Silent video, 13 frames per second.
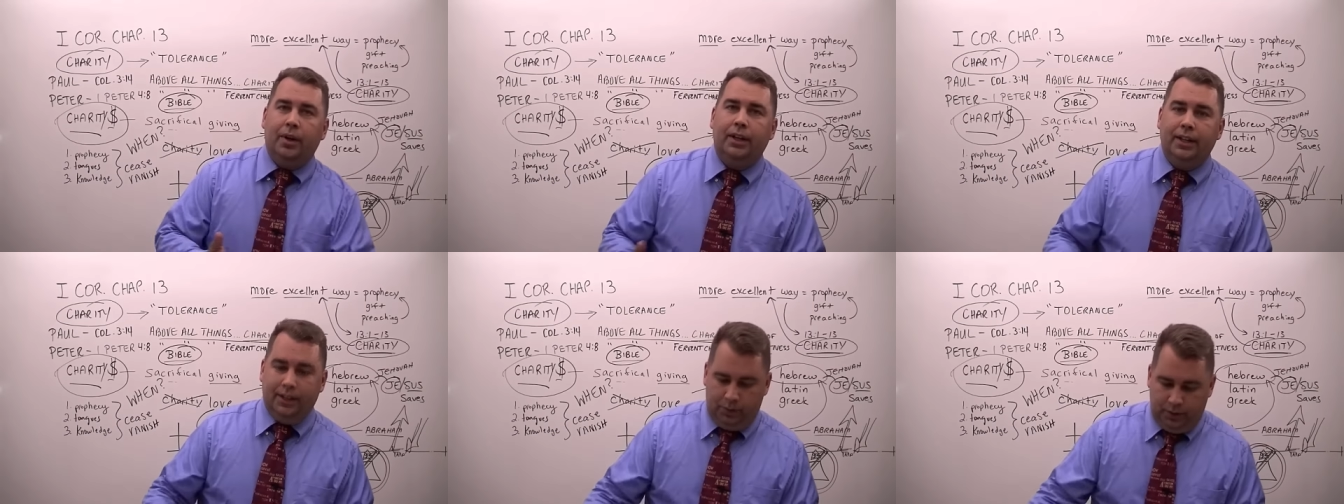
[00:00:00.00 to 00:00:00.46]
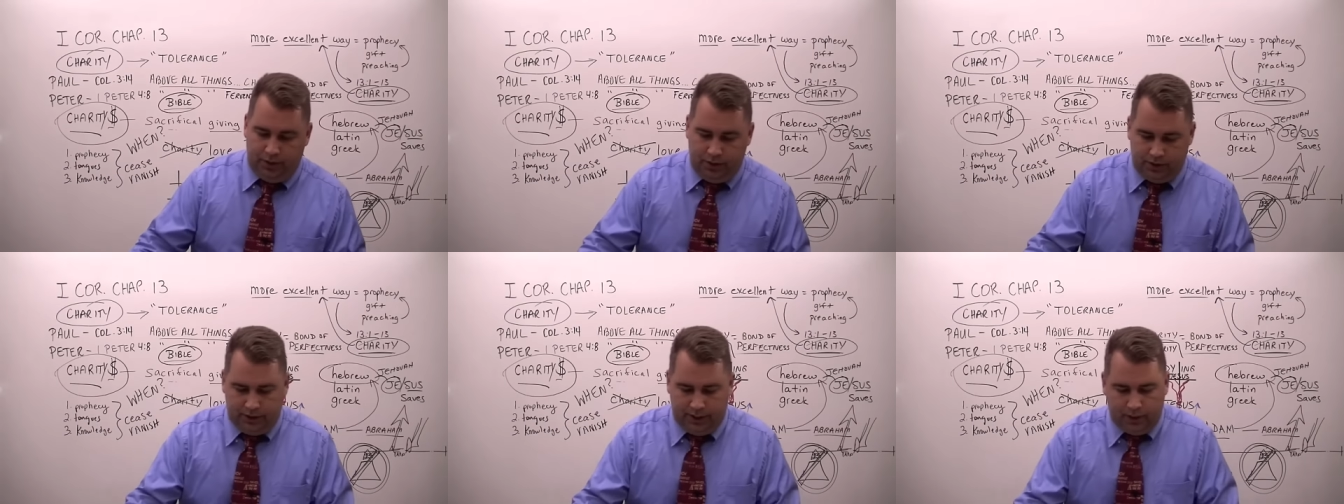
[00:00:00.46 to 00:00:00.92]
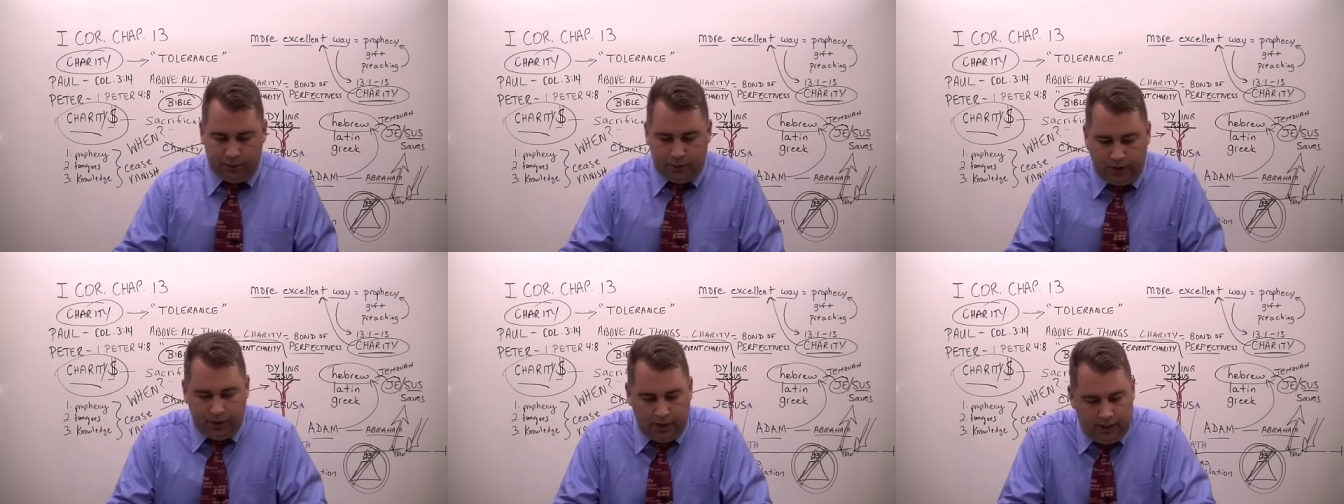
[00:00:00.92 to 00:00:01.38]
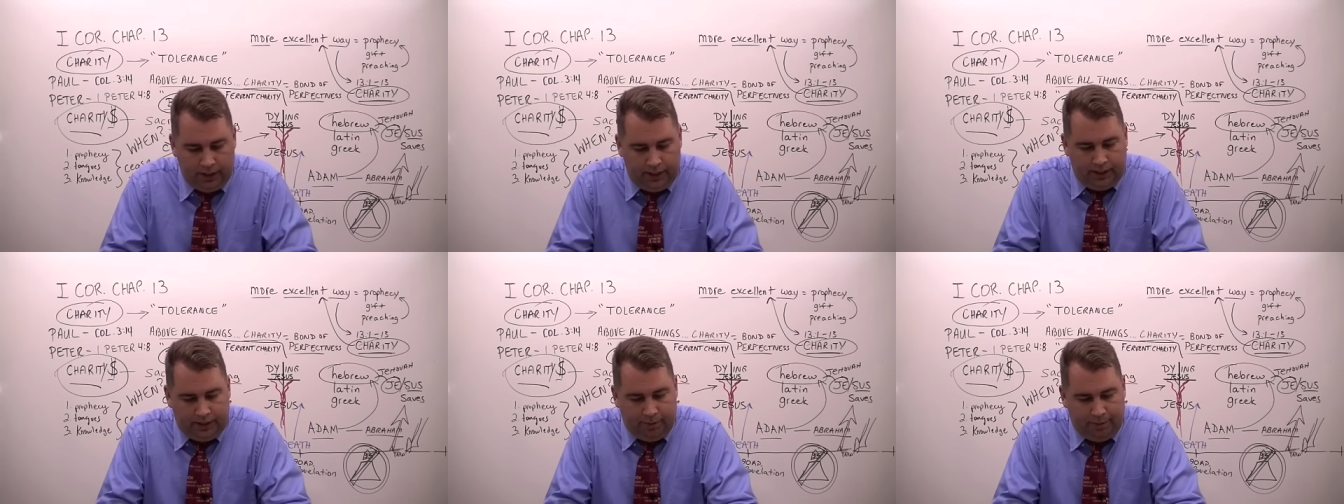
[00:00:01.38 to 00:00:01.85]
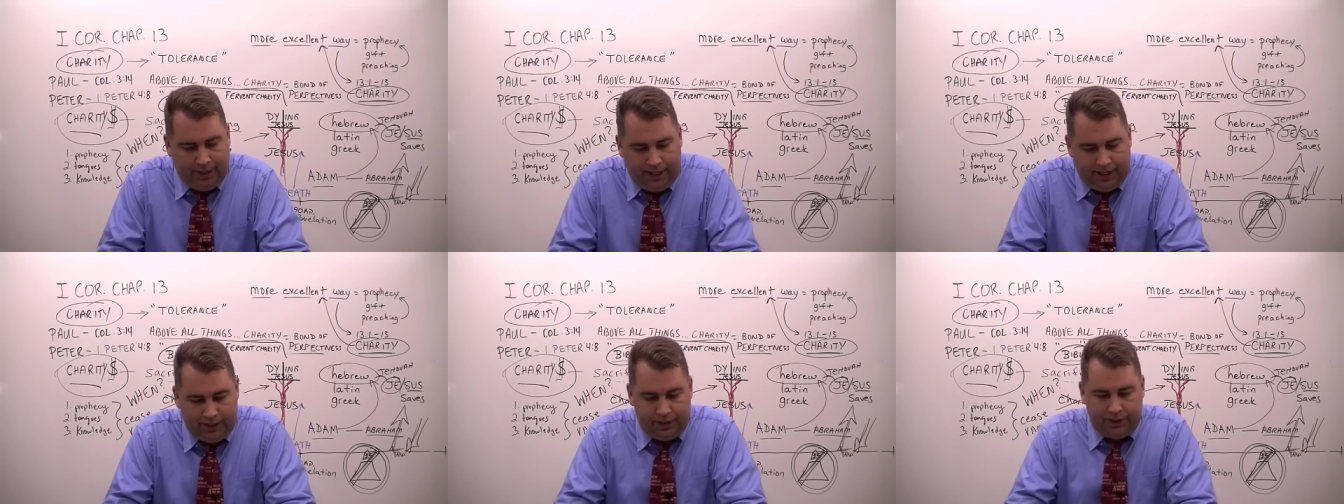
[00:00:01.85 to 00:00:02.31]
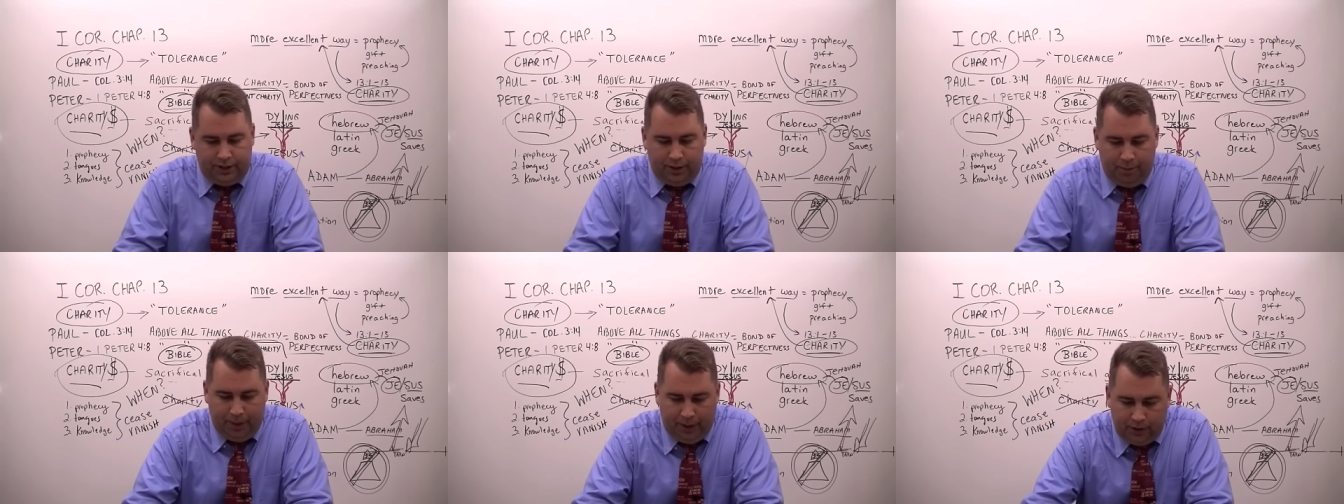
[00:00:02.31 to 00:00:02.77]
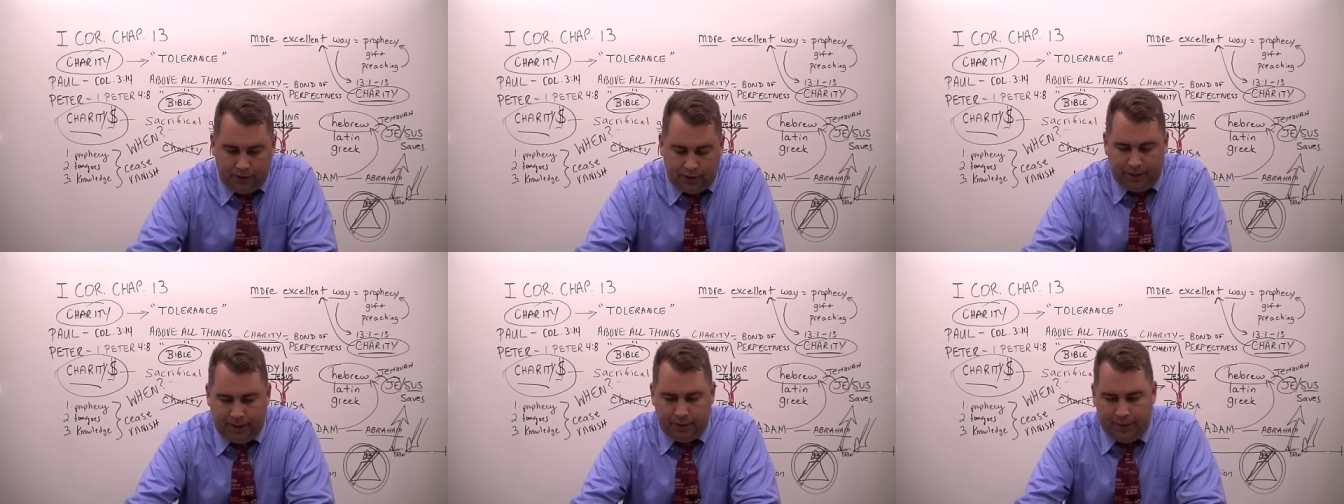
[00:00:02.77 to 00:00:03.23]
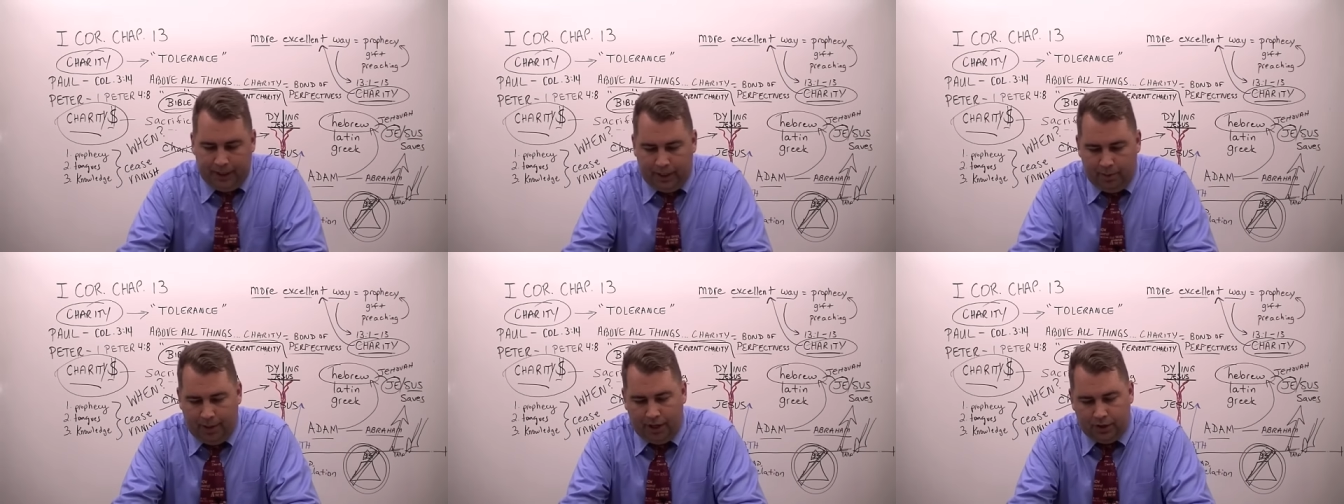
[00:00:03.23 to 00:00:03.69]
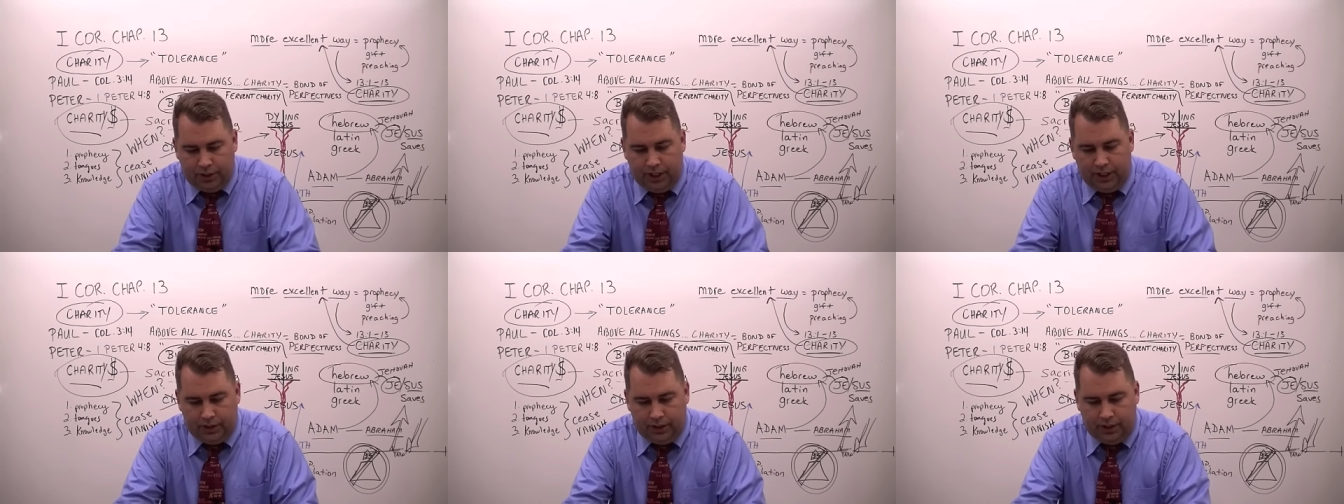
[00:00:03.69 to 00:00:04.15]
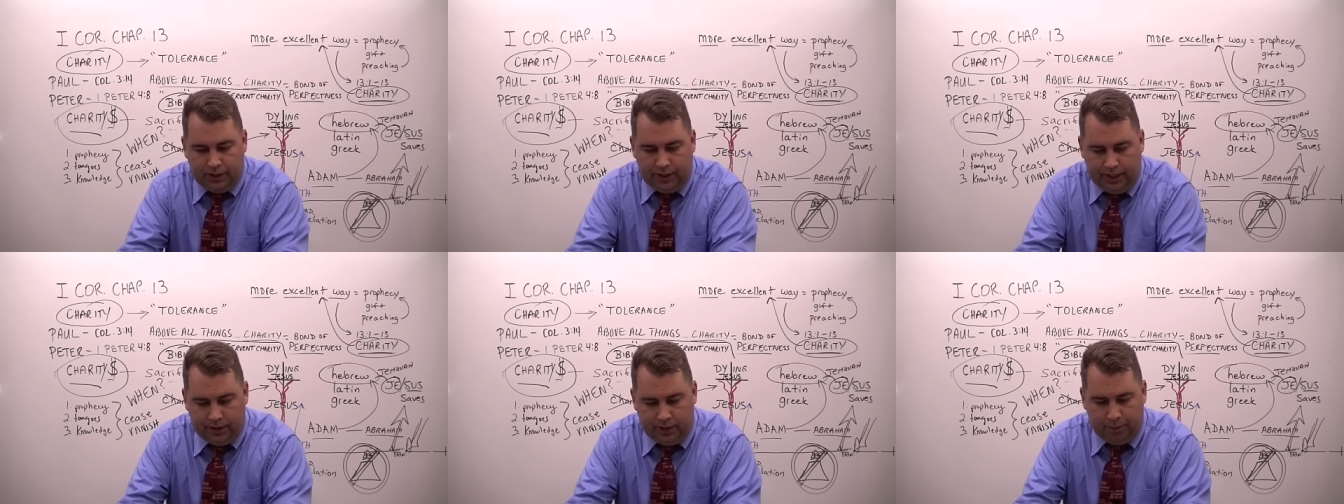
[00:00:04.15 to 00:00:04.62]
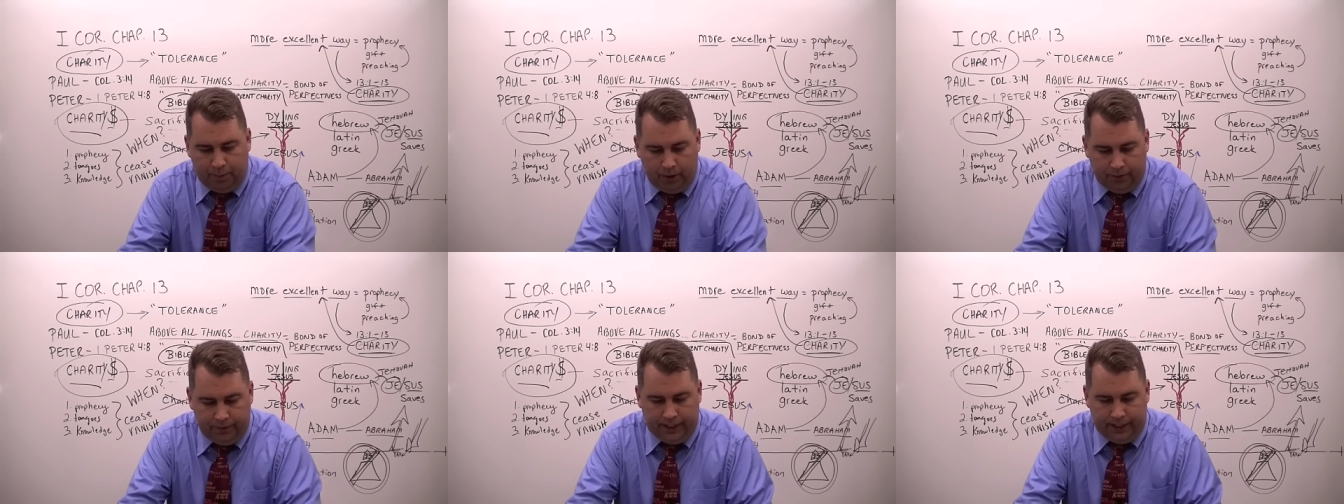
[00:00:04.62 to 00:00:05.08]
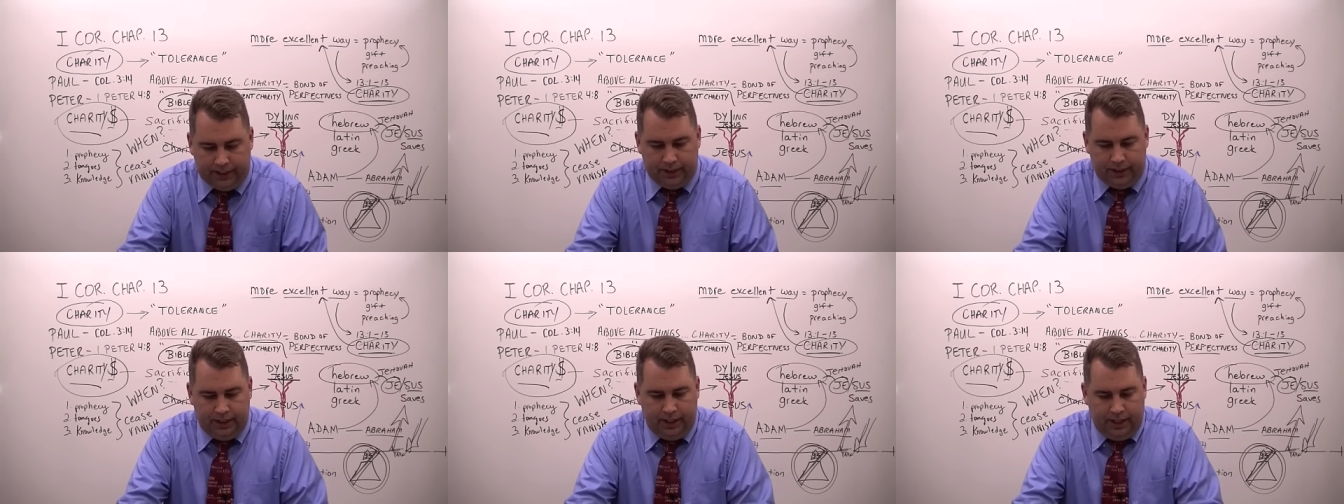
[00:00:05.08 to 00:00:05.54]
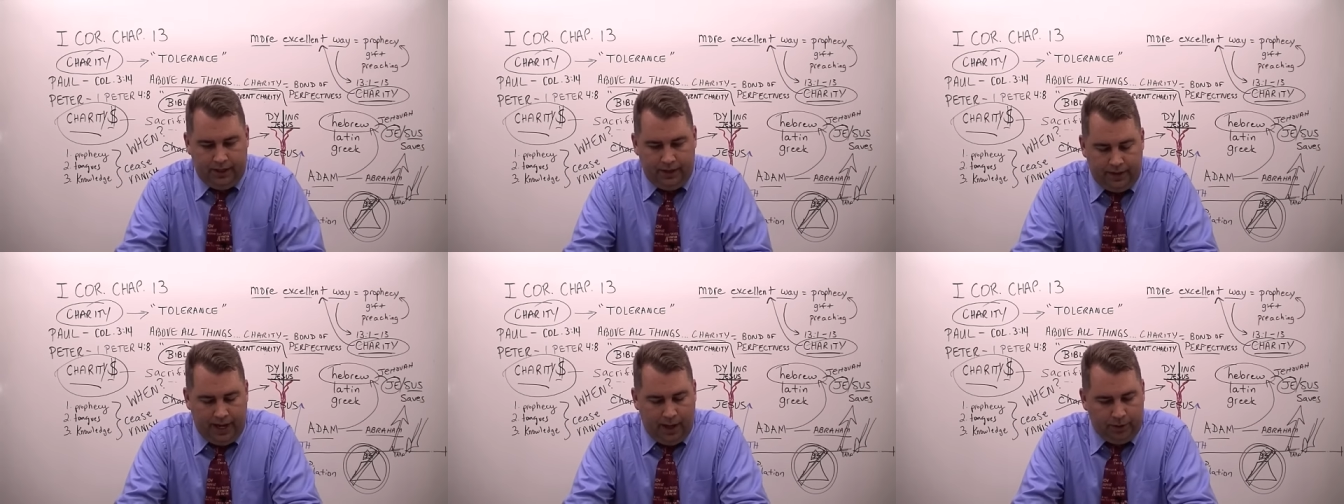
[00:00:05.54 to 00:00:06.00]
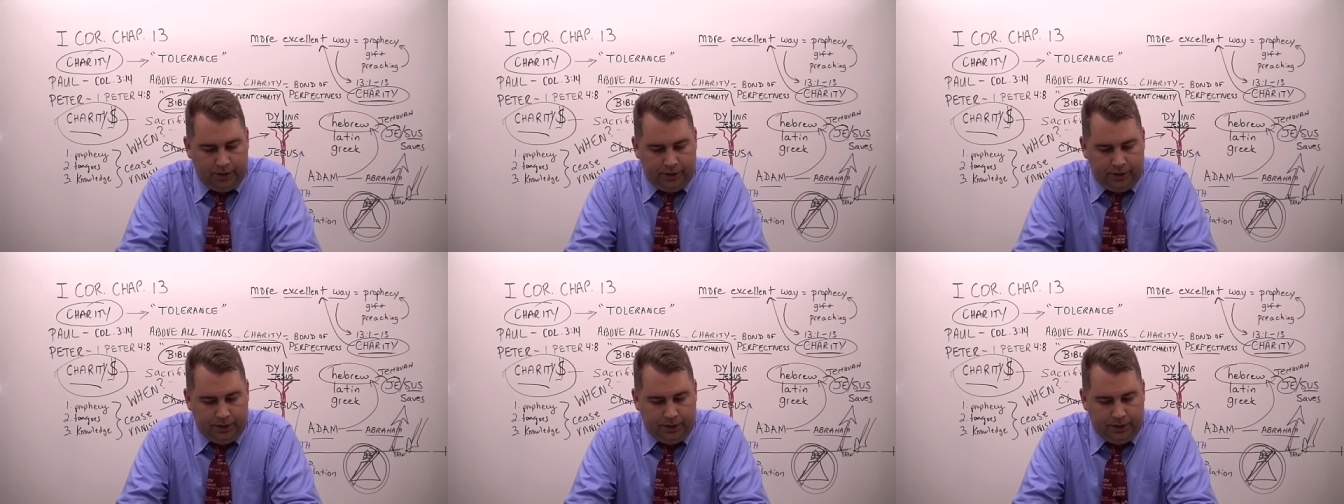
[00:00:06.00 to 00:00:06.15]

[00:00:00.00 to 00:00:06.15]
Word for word: want. It's one of those things where, to me, it just appears to be speaking about Jesus. He's the perfect. That